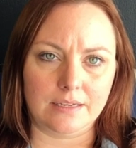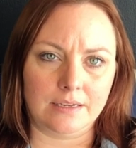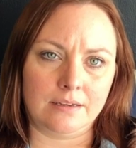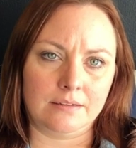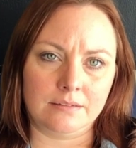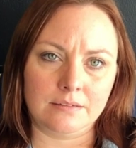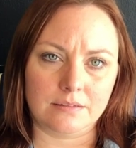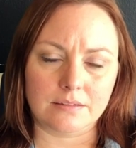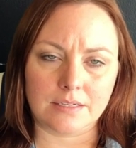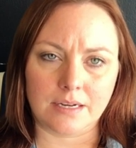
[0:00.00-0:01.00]

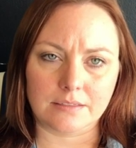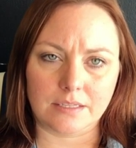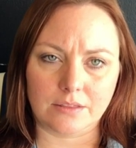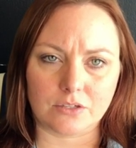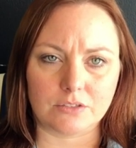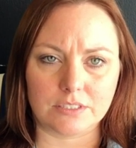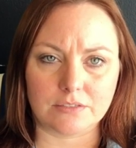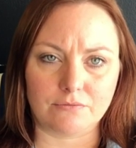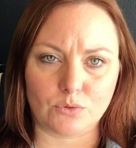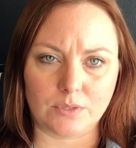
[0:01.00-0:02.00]
in the 1930s
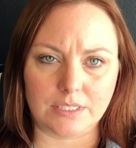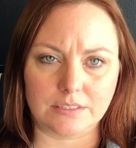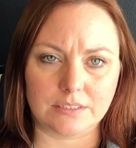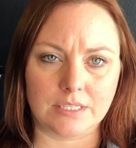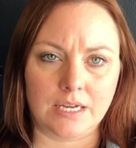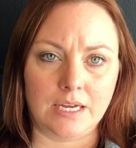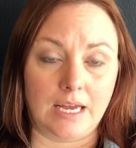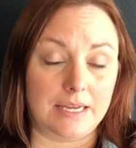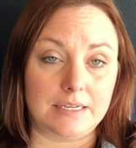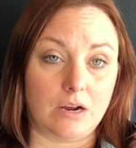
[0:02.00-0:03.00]
and 40s
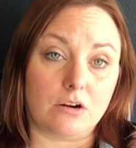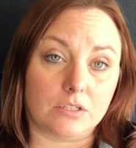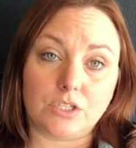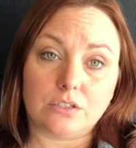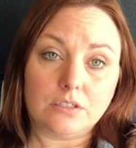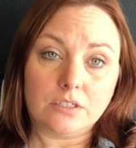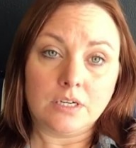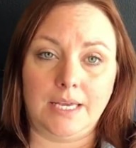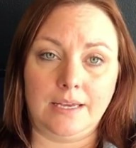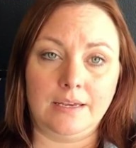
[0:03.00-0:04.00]
and earlier
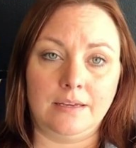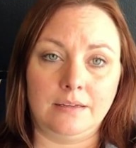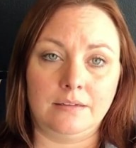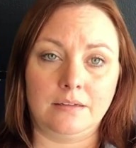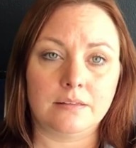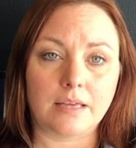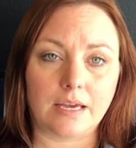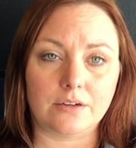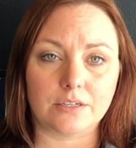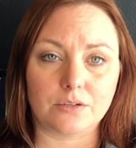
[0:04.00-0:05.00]
in the
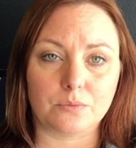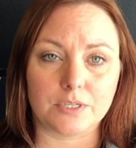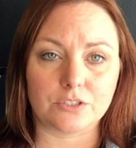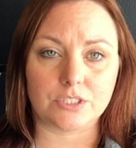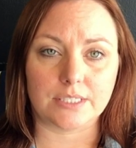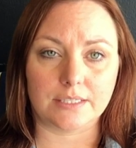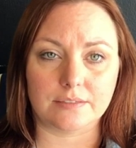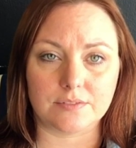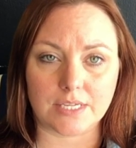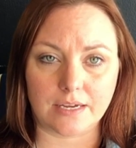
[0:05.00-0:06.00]
area where she
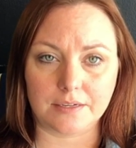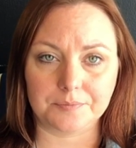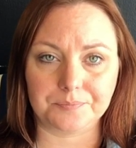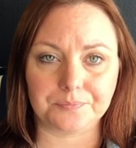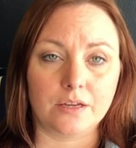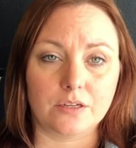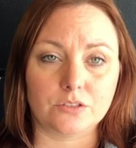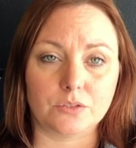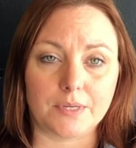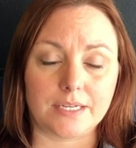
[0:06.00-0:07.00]
lives at.
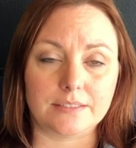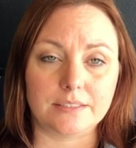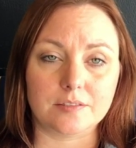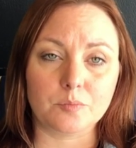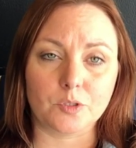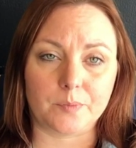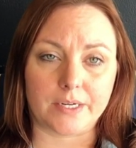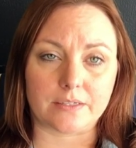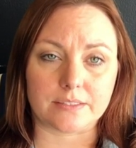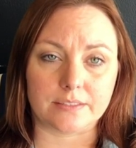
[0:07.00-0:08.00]
So Cussy is a blue
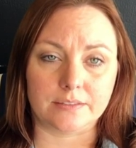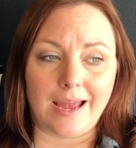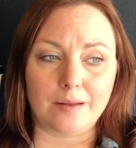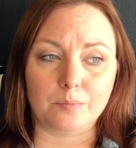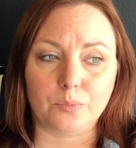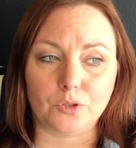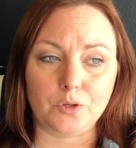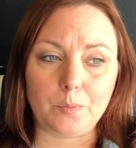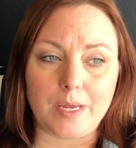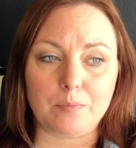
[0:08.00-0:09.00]
person, and
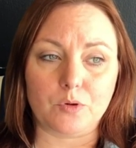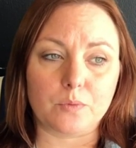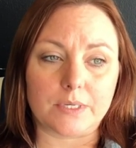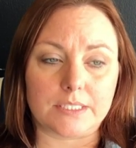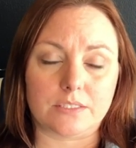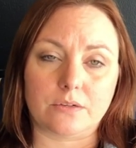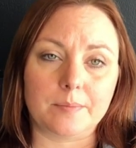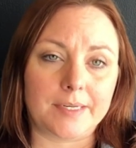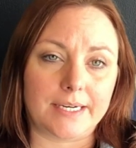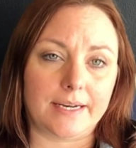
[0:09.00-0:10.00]
blue people were
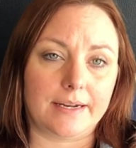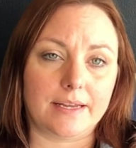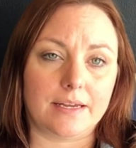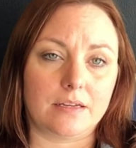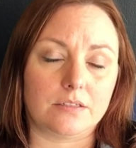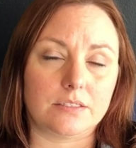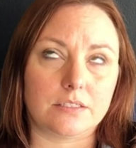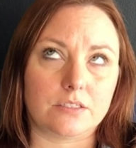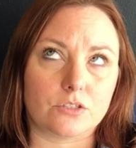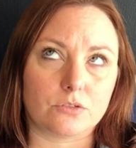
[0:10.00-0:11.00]
discriminated
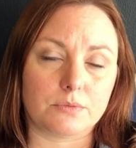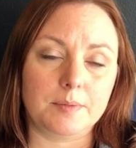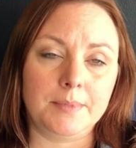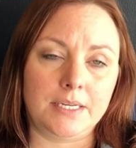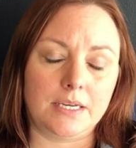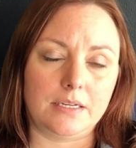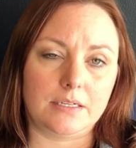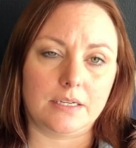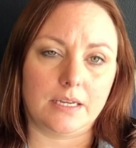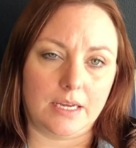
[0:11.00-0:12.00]

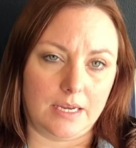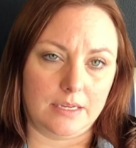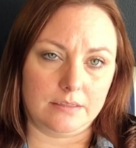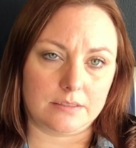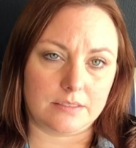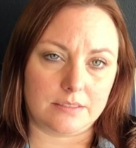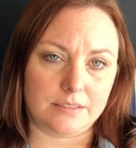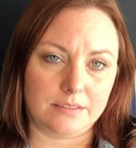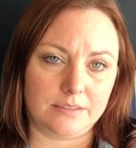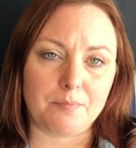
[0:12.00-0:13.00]

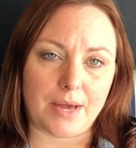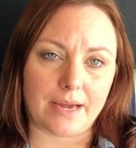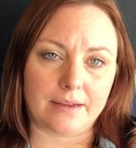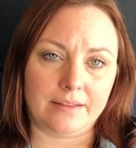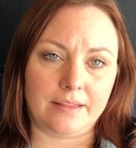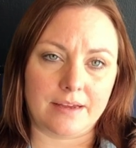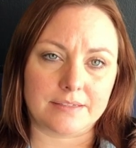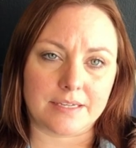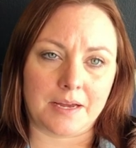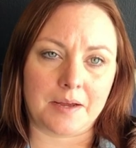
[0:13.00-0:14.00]
against back in
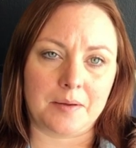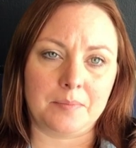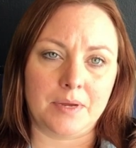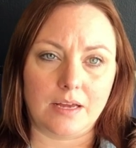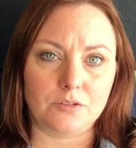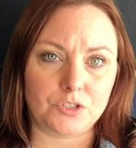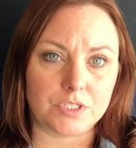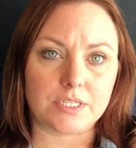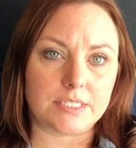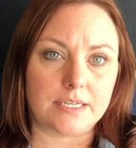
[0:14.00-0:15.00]
that time,
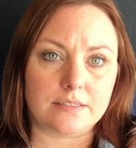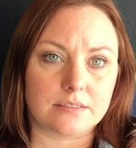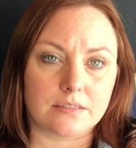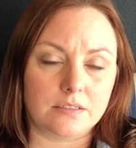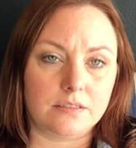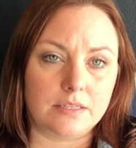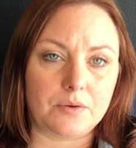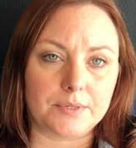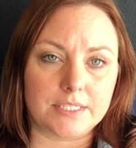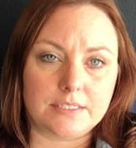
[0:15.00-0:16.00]
just as
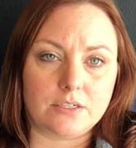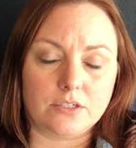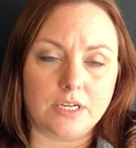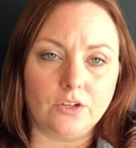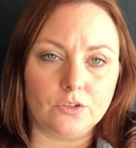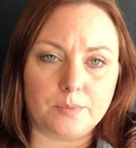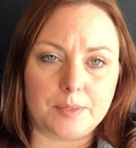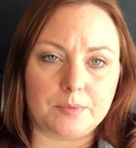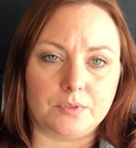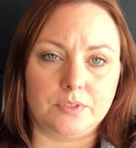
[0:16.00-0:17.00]
they were considered colored
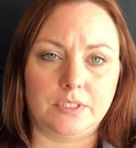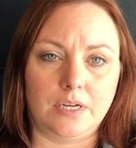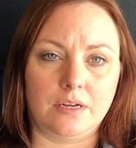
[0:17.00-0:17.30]
people.